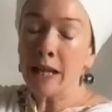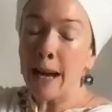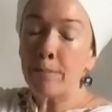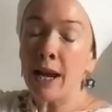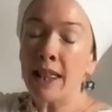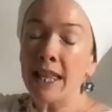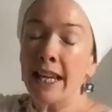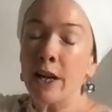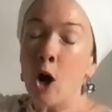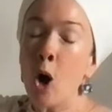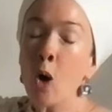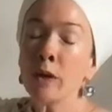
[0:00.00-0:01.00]
that breath in,
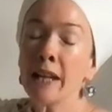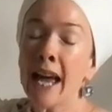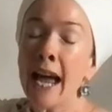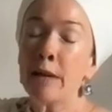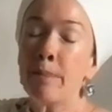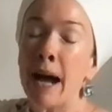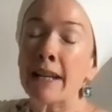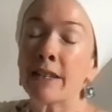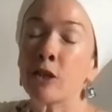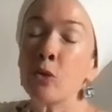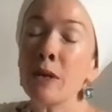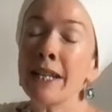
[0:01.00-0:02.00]
hold the head back,
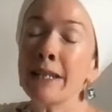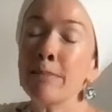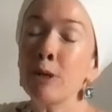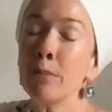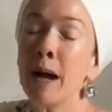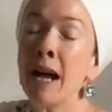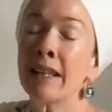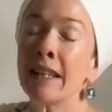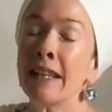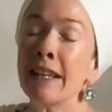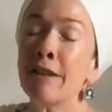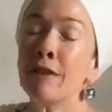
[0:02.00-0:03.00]
squeeze Mulband,
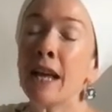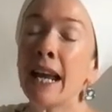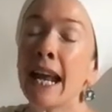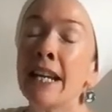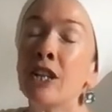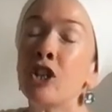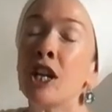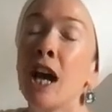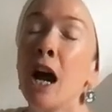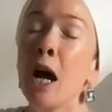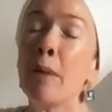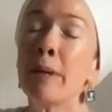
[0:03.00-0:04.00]
lift that
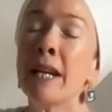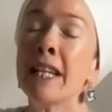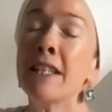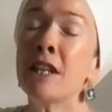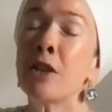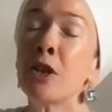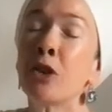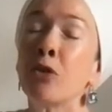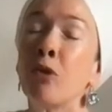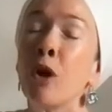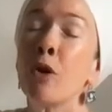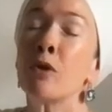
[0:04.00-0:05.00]
energy up into the
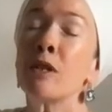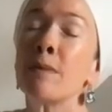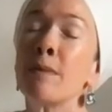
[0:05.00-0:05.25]
throat,